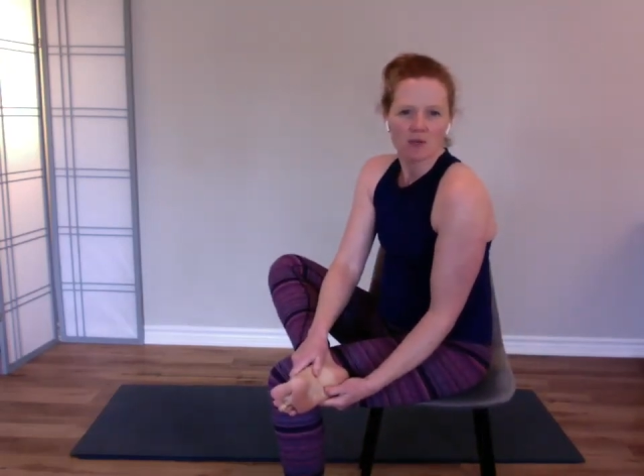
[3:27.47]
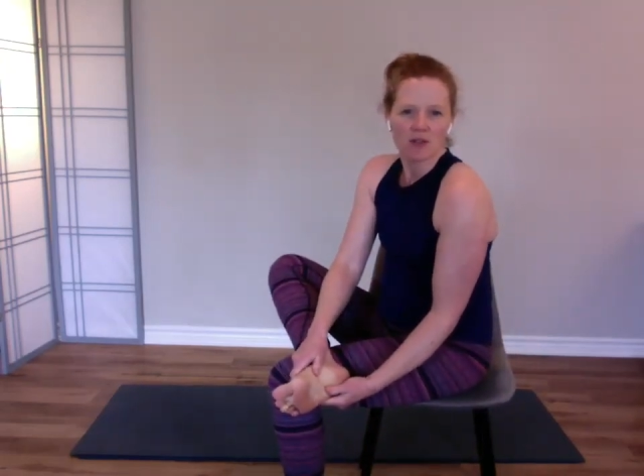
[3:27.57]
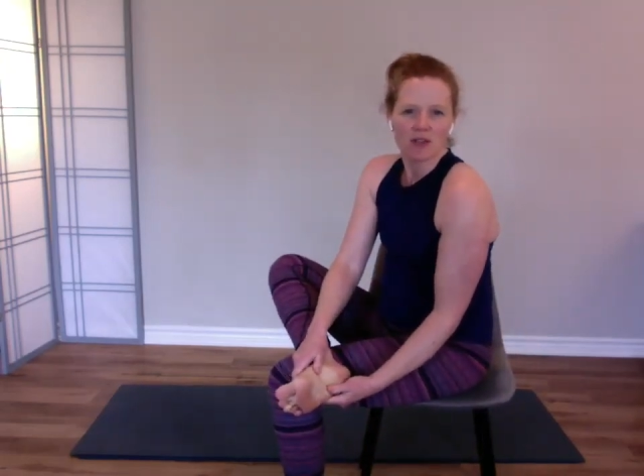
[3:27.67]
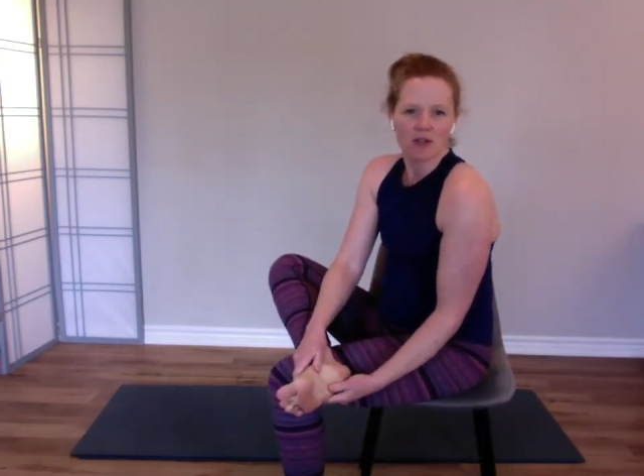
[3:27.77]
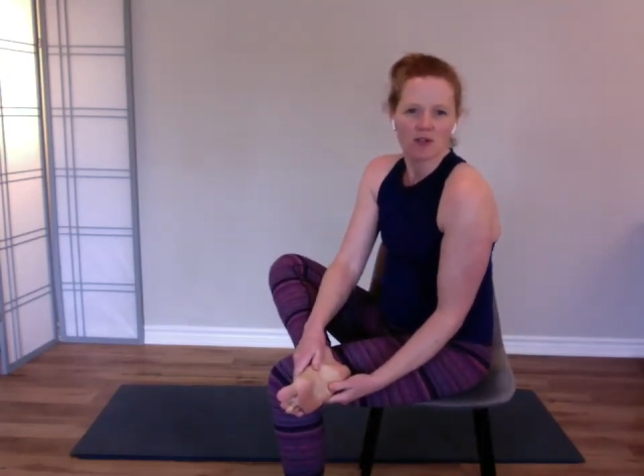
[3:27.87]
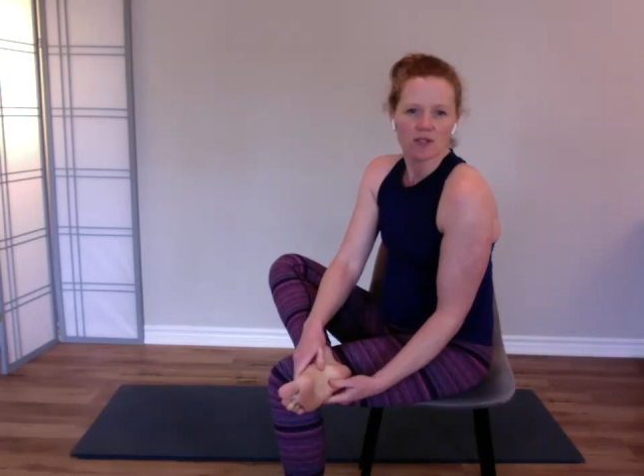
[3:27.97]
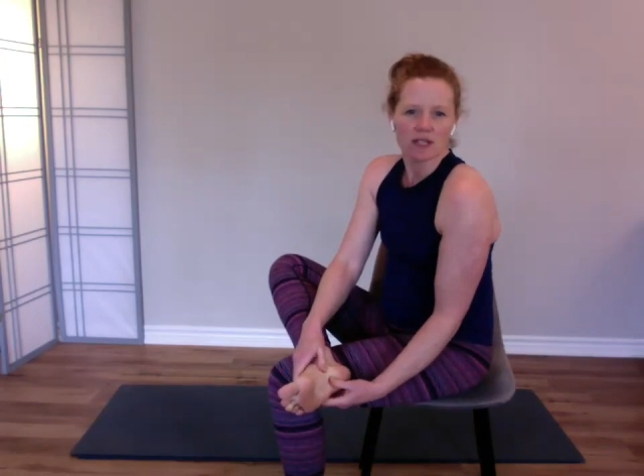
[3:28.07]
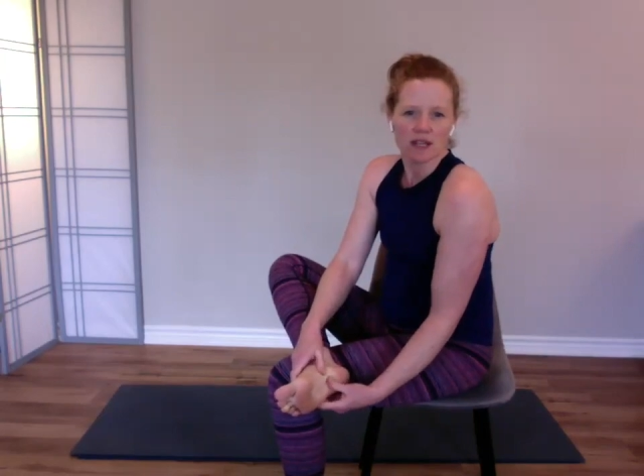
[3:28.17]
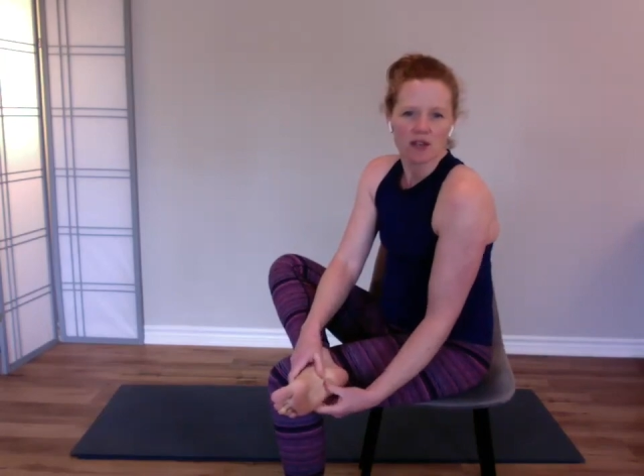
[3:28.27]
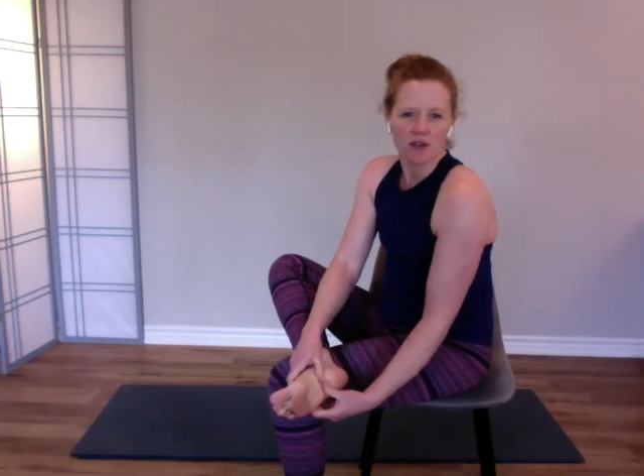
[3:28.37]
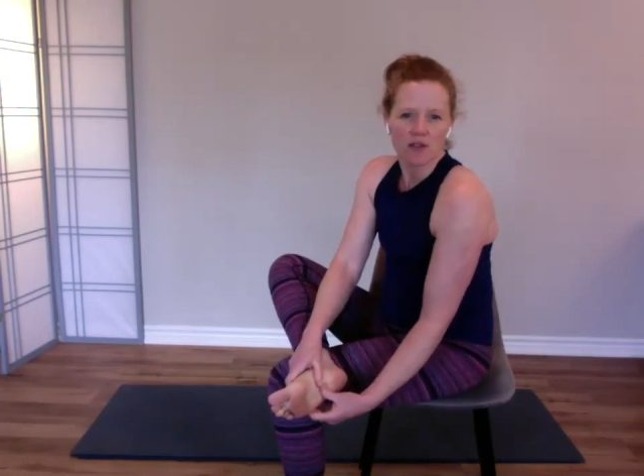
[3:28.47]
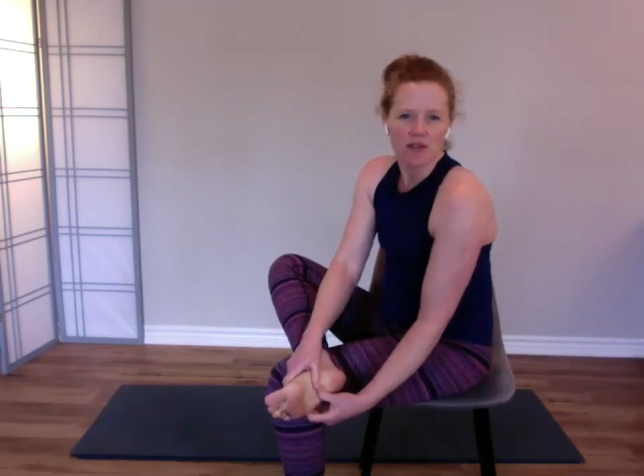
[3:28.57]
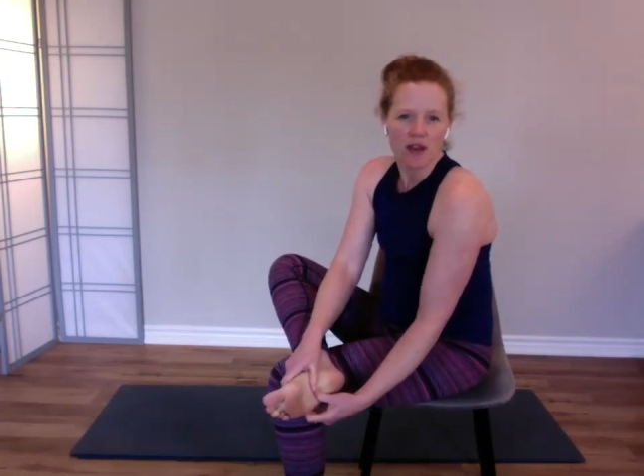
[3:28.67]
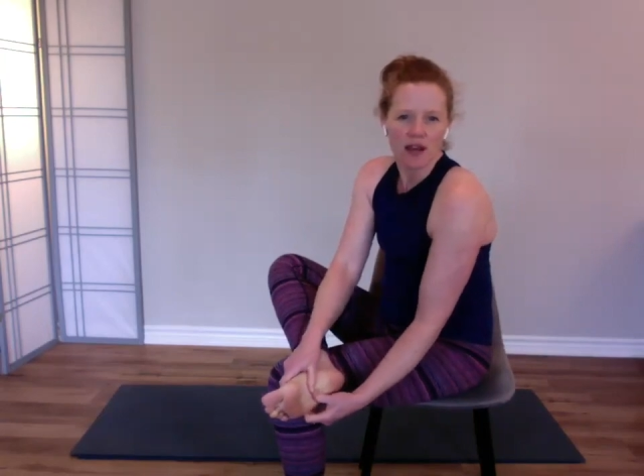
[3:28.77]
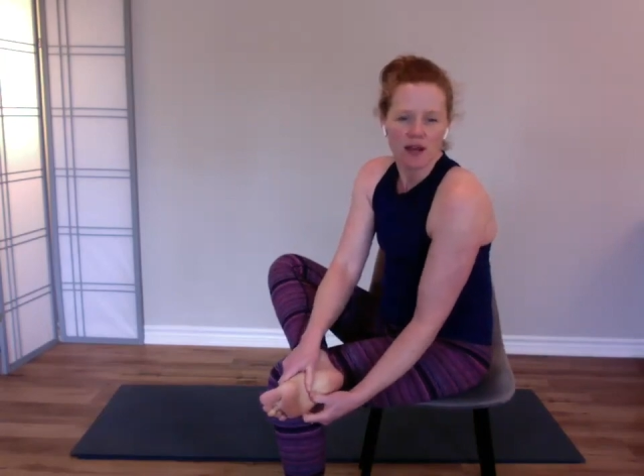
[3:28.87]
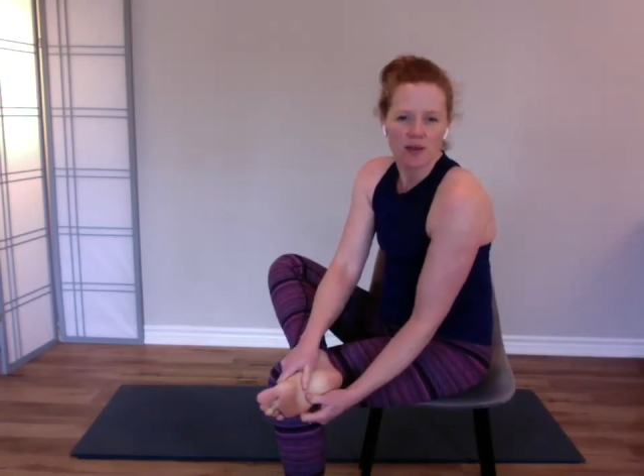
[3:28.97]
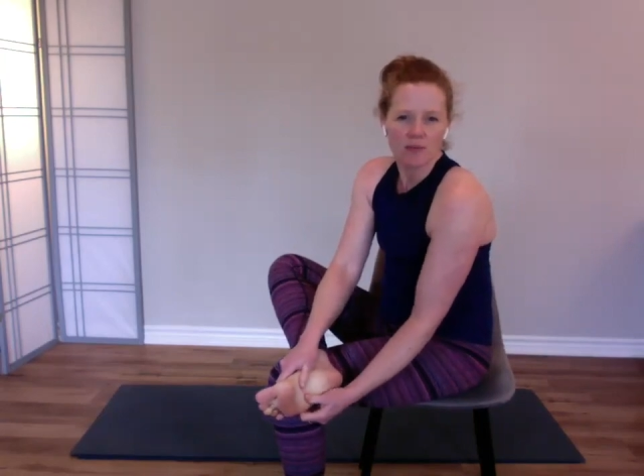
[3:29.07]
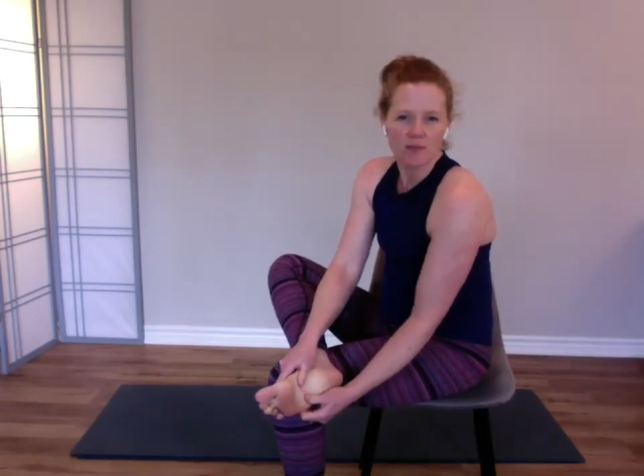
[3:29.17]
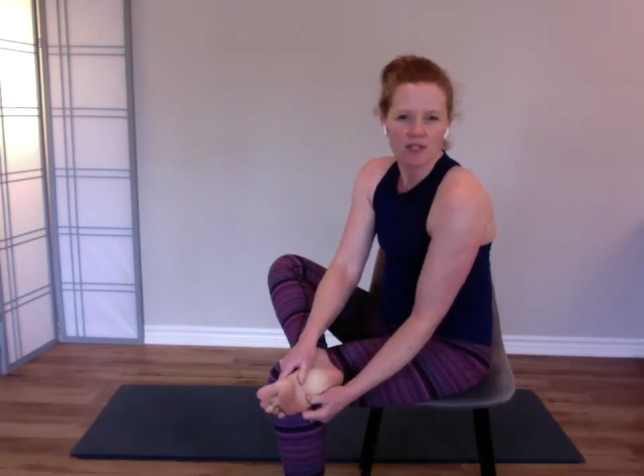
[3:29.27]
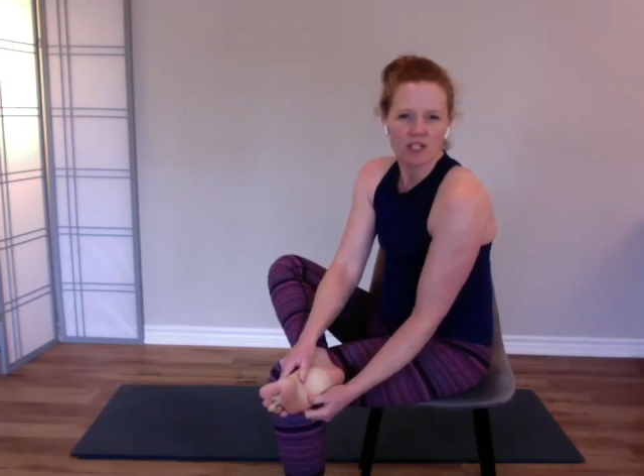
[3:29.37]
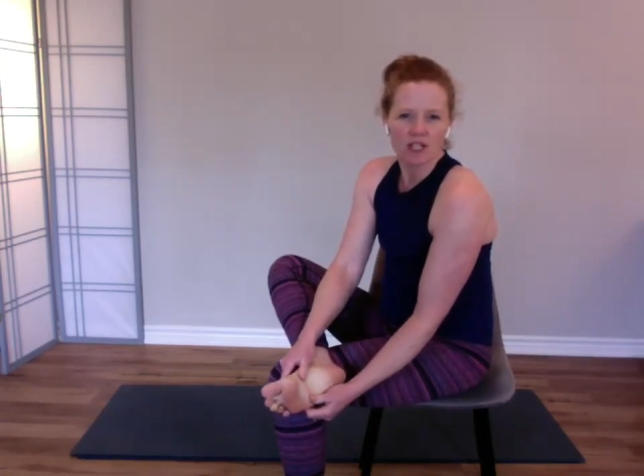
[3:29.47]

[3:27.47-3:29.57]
with using your thumbs,